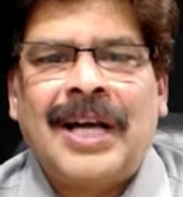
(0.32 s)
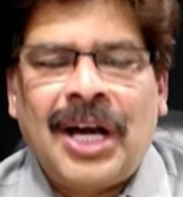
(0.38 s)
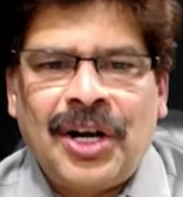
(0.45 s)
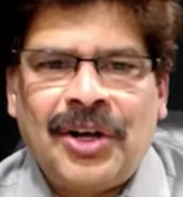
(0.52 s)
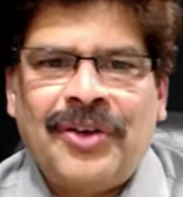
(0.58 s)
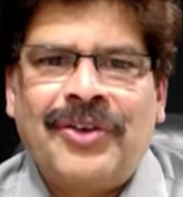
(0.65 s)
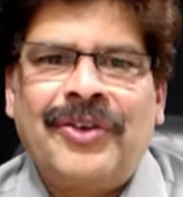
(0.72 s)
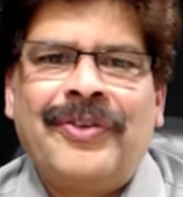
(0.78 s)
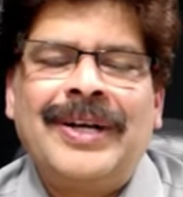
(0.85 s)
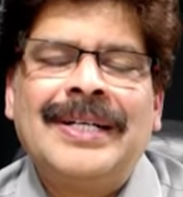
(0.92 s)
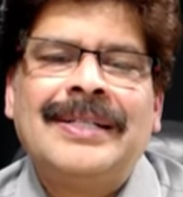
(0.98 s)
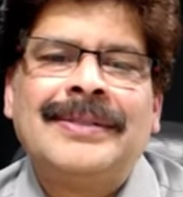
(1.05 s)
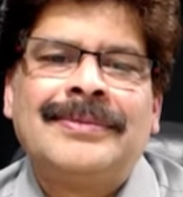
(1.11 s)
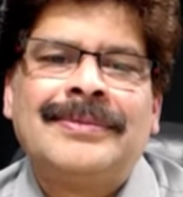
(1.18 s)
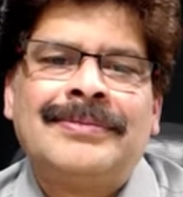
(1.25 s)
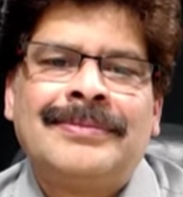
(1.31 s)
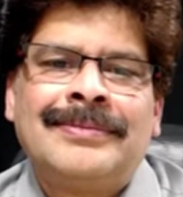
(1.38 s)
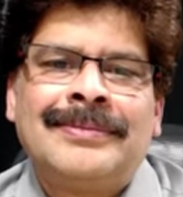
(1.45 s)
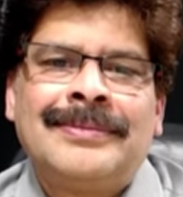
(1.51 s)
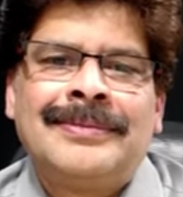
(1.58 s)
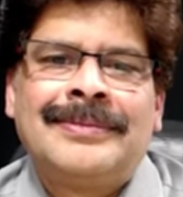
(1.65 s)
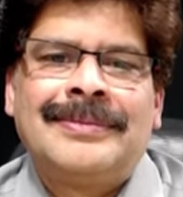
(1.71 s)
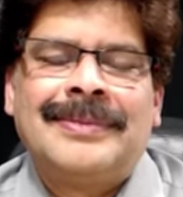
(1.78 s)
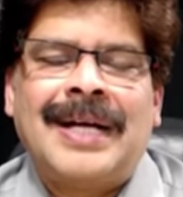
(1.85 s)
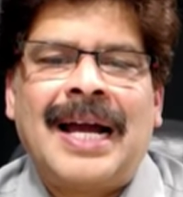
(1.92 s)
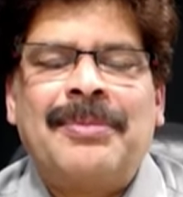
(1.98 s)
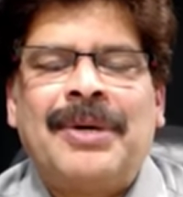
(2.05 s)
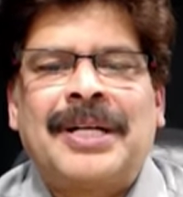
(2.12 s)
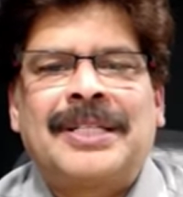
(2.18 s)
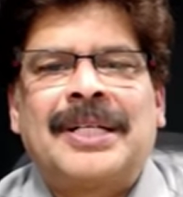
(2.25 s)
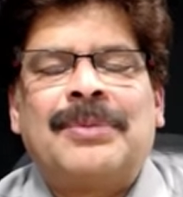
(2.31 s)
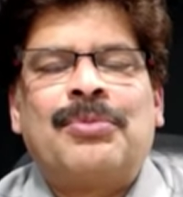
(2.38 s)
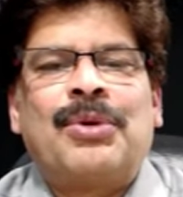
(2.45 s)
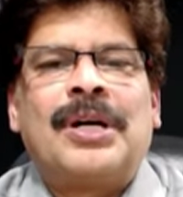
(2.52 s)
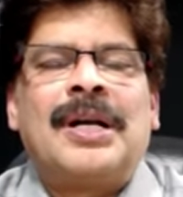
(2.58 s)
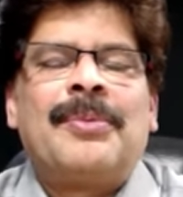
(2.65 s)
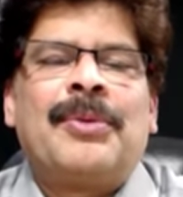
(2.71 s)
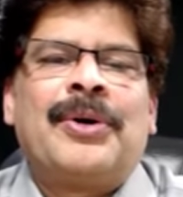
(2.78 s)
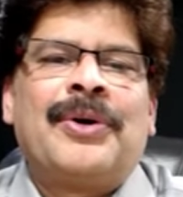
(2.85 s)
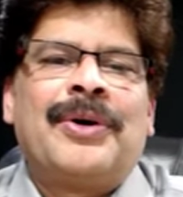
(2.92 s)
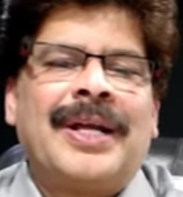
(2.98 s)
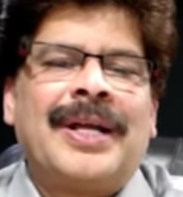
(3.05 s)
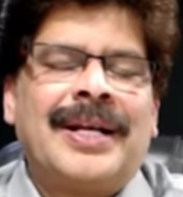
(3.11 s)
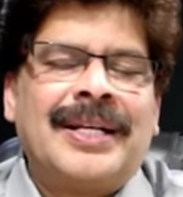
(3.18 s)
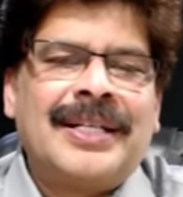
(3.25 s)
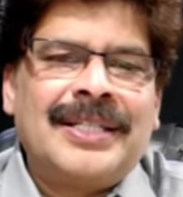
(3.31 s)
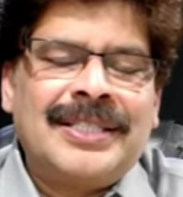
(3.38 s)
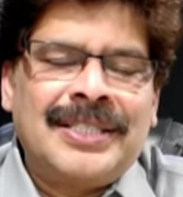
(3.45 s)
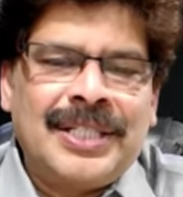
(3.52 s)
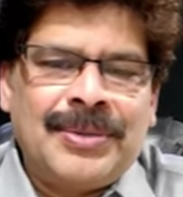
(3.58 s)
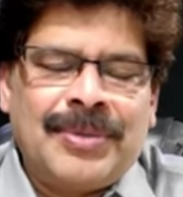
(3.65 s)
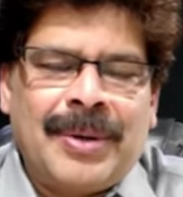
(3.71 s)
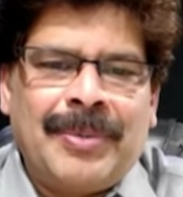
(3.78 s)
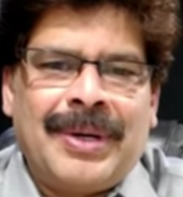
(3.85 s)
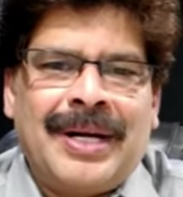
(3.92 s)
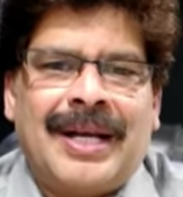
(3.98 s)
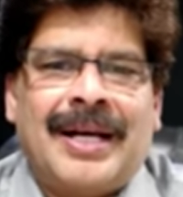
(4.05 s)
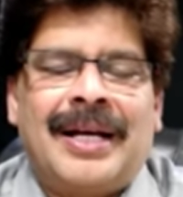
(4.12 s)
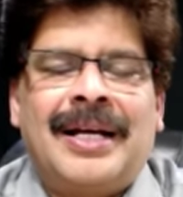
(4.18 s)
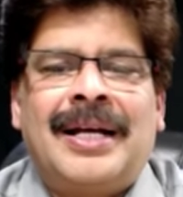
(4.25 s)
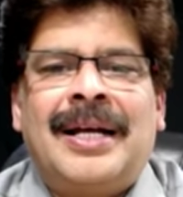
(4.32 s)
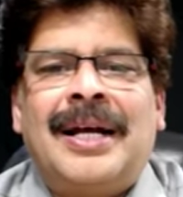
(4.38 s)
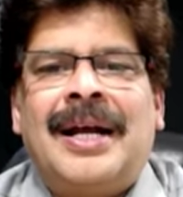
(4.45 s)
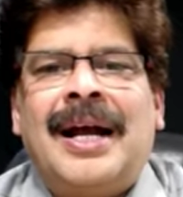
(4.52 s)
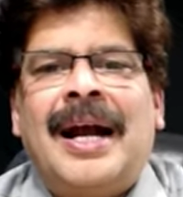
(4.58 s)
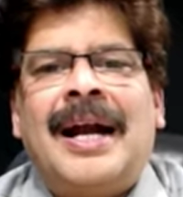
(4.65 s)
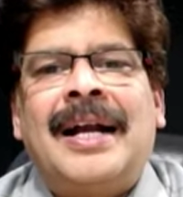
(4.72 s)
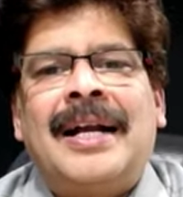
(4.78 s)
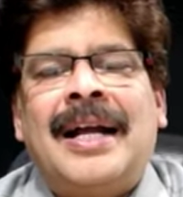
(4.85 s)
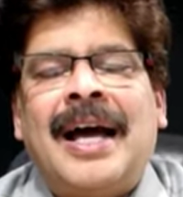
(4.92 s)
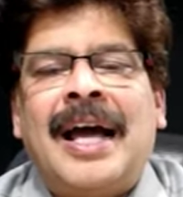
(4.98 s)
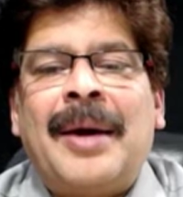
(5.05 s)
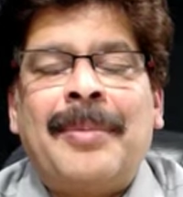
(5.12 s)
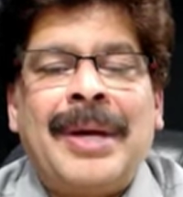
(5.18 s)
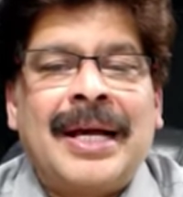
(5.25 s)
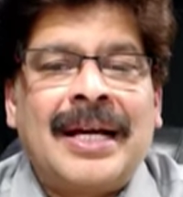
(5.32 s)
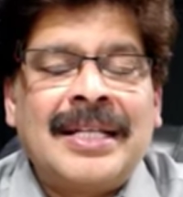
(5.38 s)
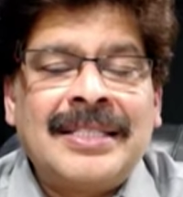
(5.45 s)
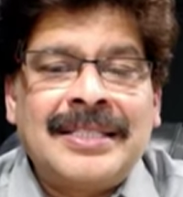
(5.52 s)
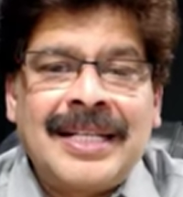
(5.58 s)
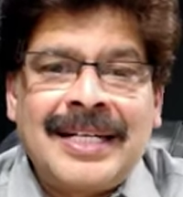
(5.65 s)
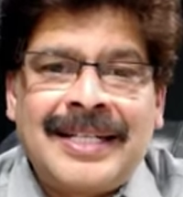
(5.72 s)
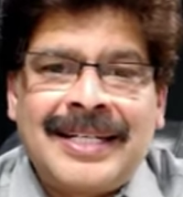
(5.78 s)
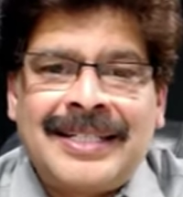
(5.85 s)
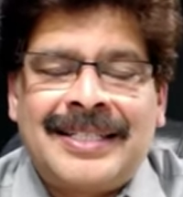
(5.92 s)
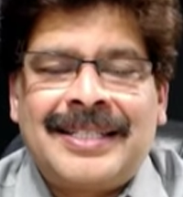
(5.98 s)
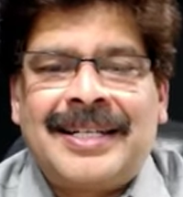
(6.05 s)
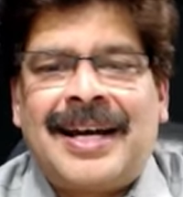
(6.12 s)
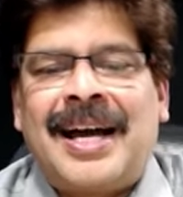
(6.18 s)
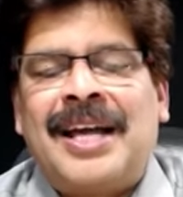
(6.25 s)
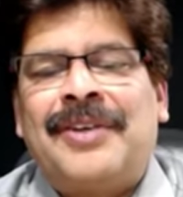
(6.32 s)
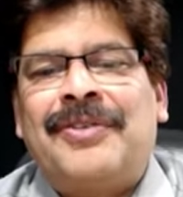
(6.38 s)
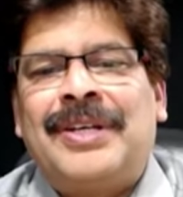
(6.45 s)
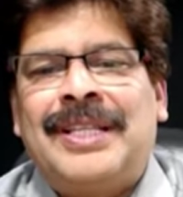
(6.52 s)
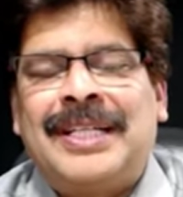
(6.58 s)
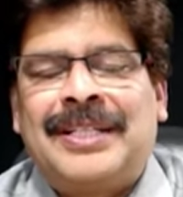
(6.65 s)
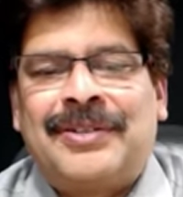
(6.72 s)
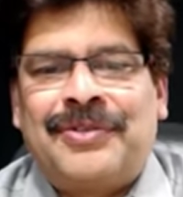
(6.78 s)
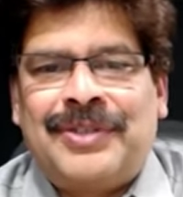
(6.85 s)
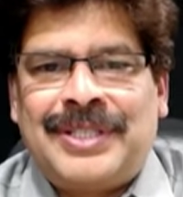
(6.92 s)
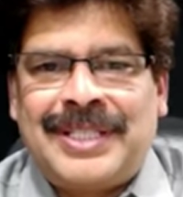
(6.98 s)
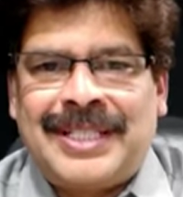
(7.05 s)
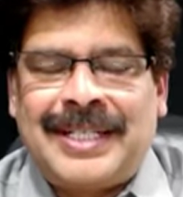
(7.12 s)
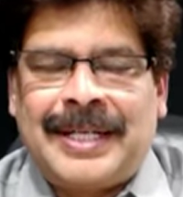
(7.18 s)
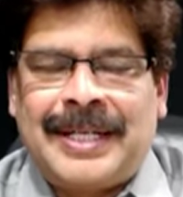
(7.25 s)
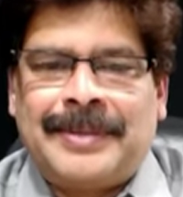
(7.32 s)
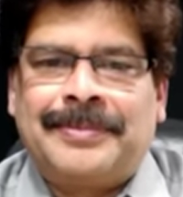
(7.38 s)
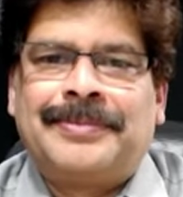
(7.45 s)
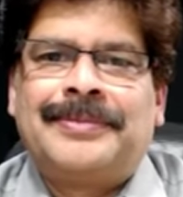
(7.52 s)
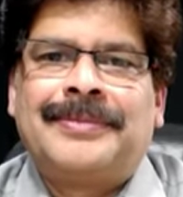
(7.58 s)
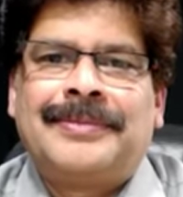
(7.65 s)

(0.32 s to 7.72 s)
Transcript: Hello everyone, I am Dr. Murali Manohar Chirumamilla and I am a consultant Ayurvedic physician.